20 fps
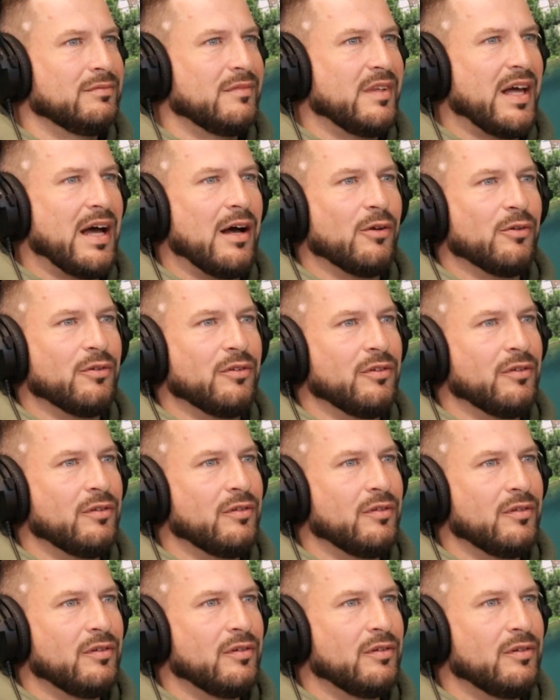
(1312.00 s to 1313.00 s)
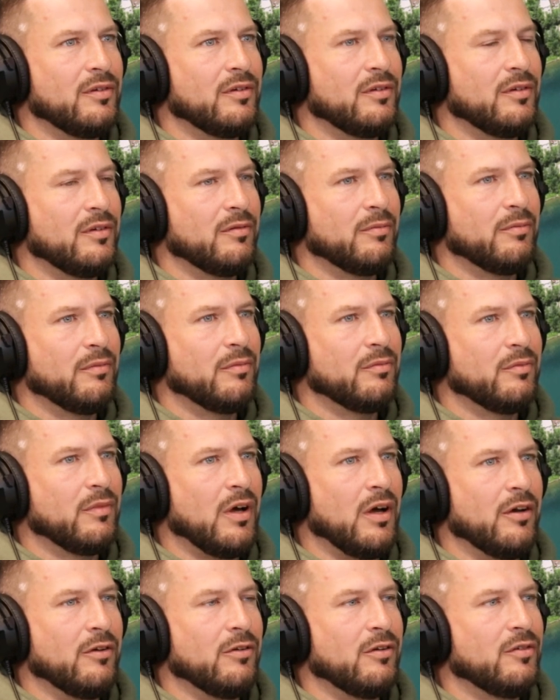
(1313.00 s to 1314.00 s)
Thousands,
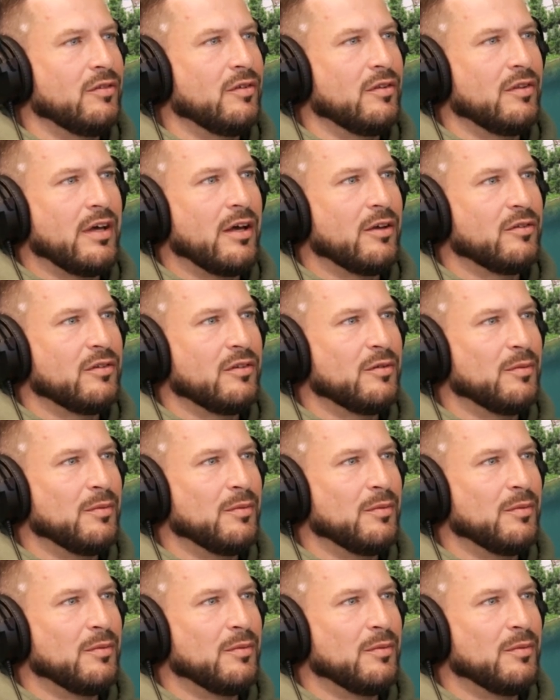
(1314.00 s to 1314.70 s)
hundreds of thousands.